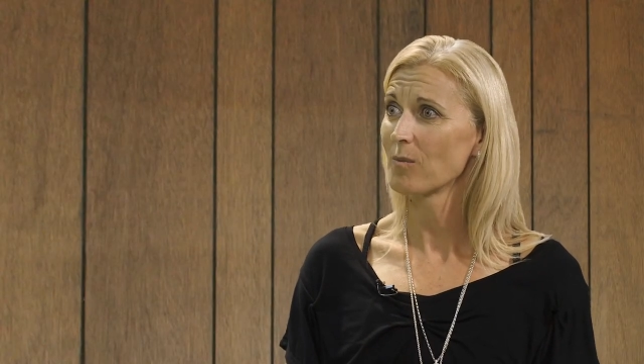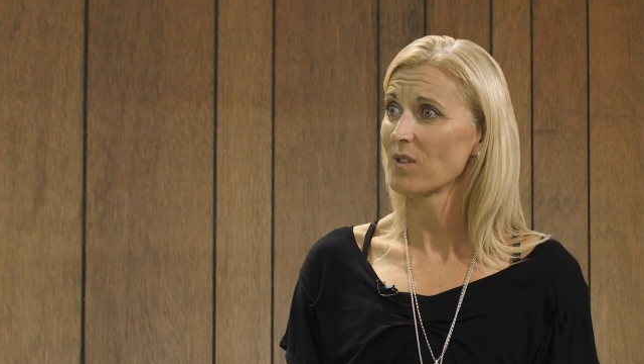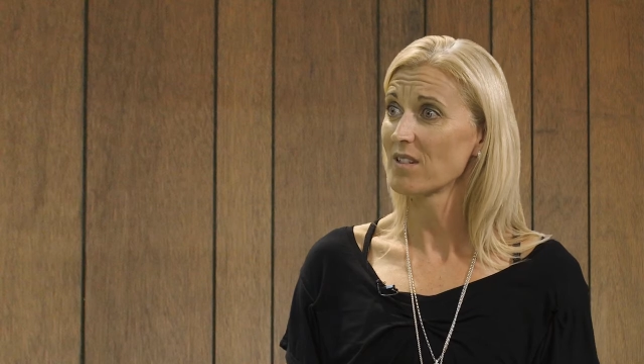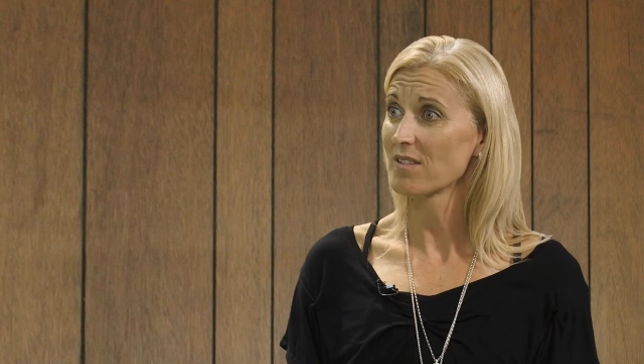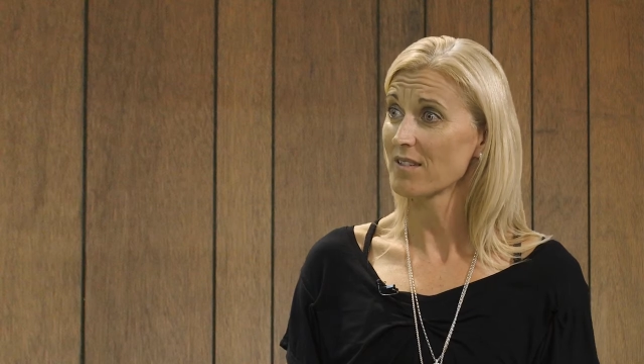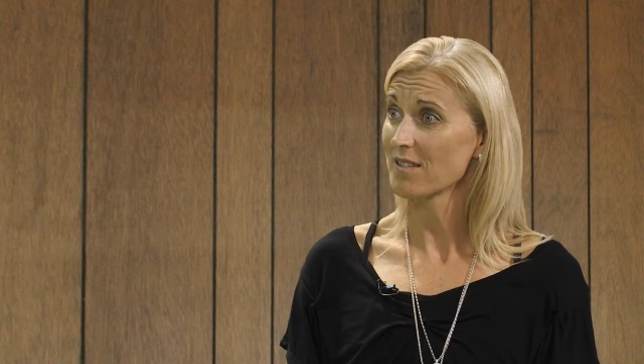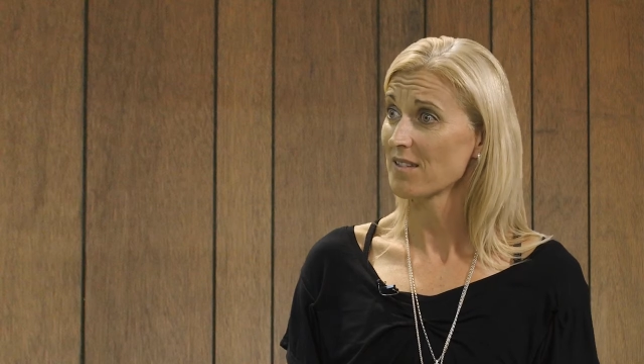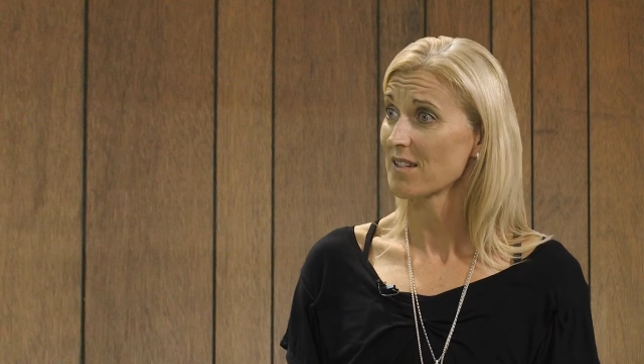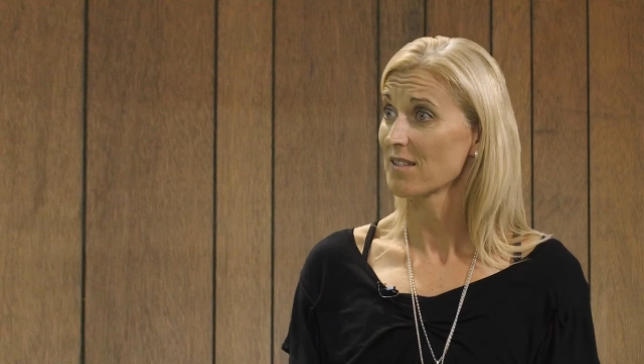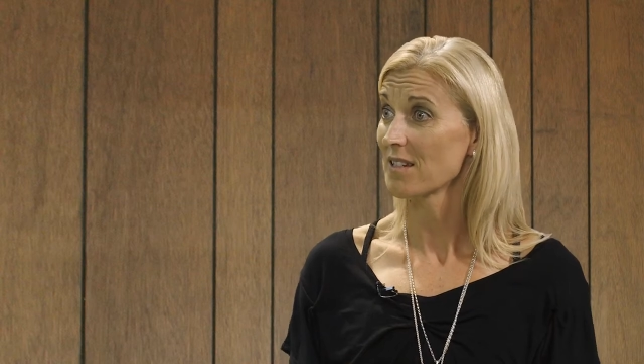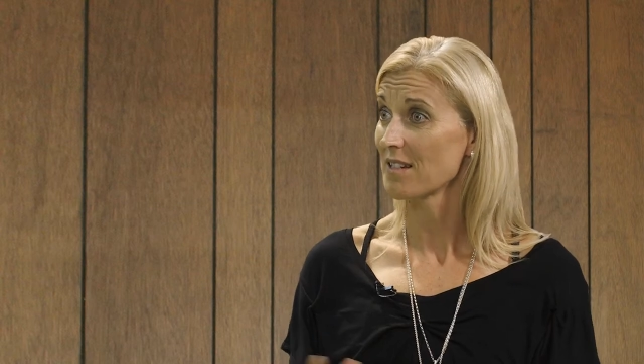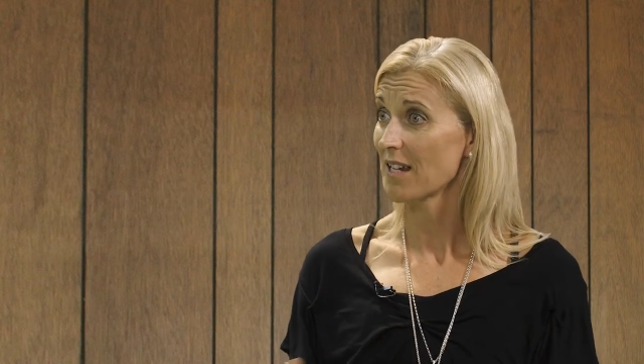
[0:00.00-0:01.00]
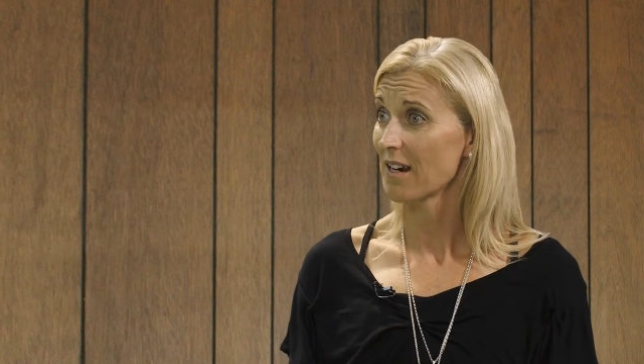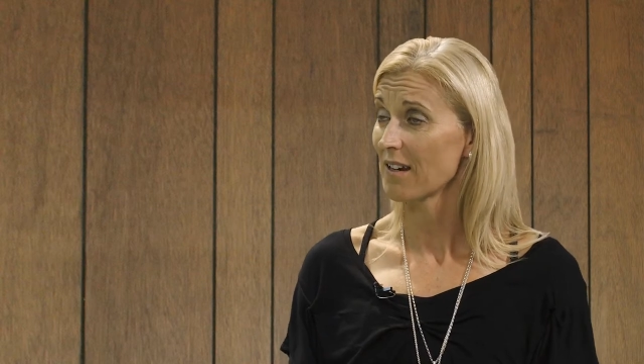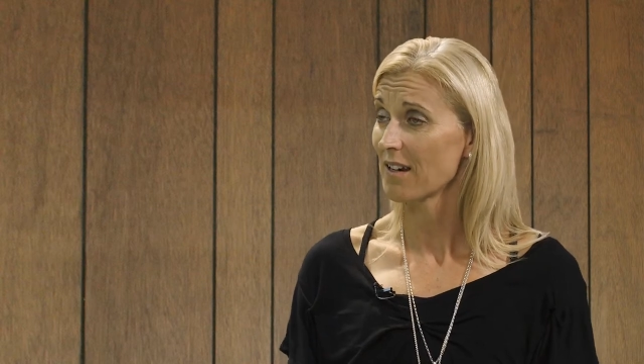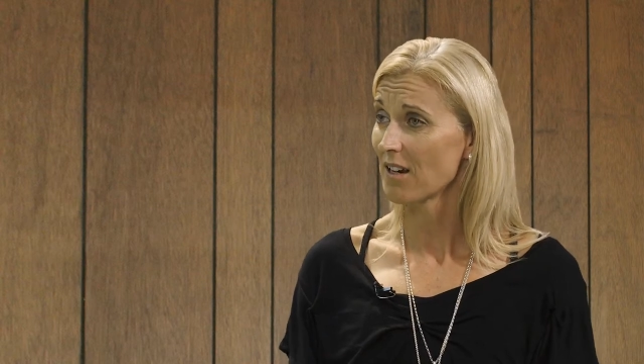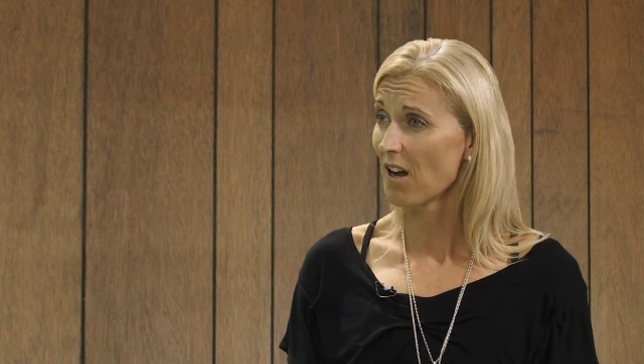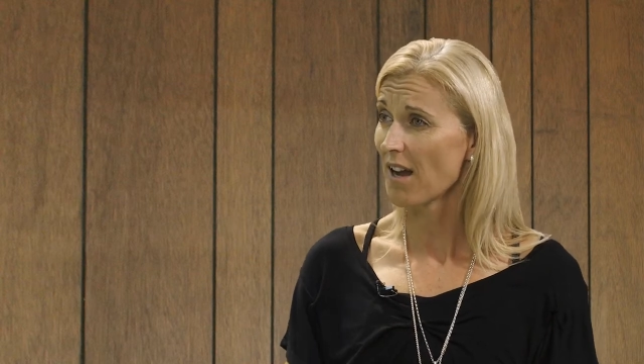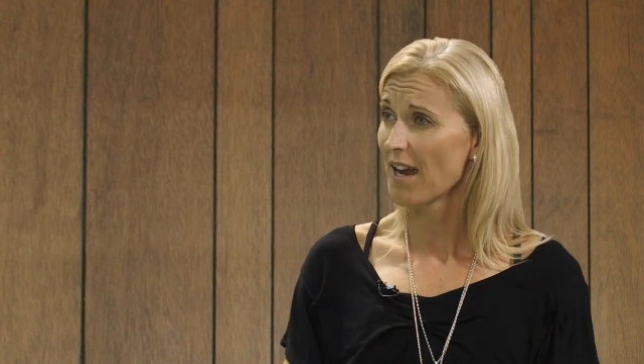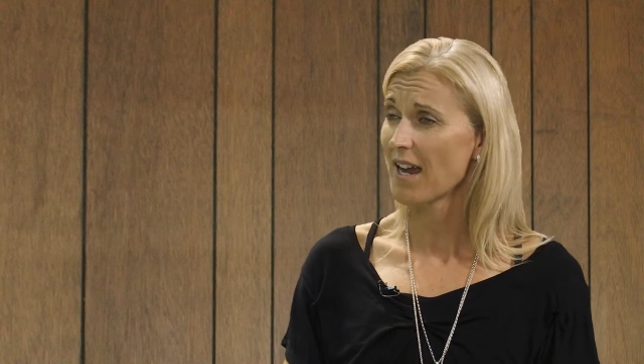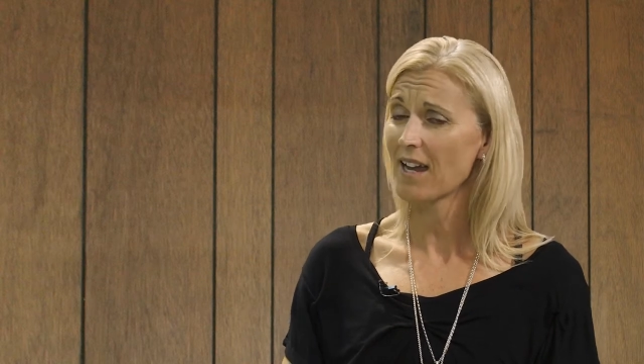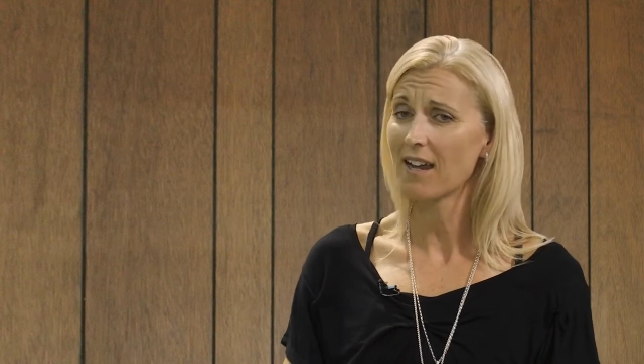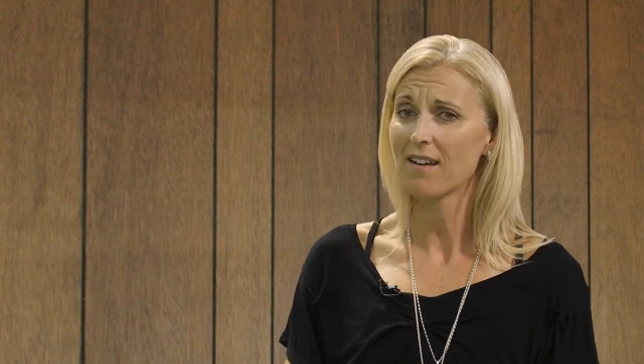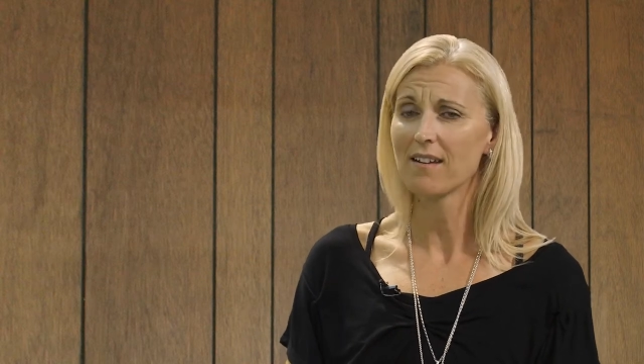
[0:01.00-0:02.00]
the success that Natalie and I
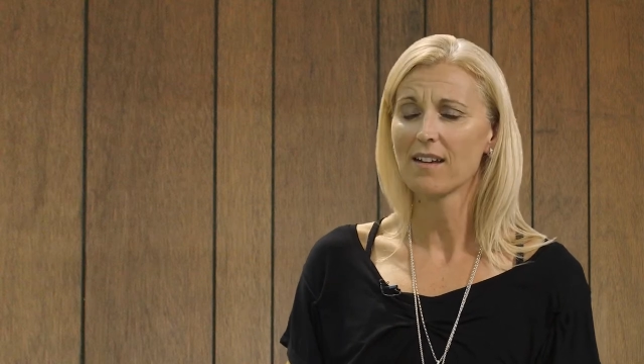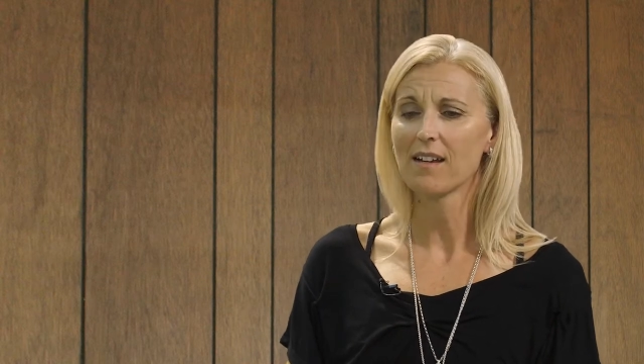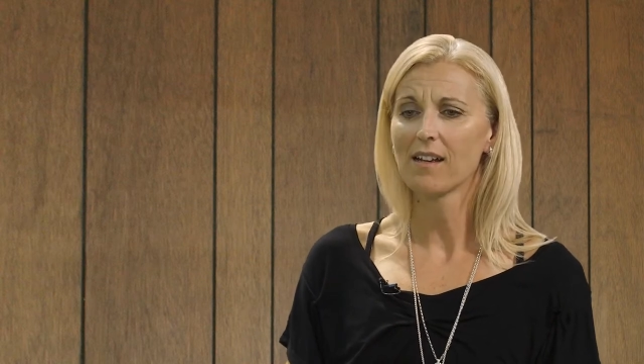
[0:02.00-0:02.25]
had.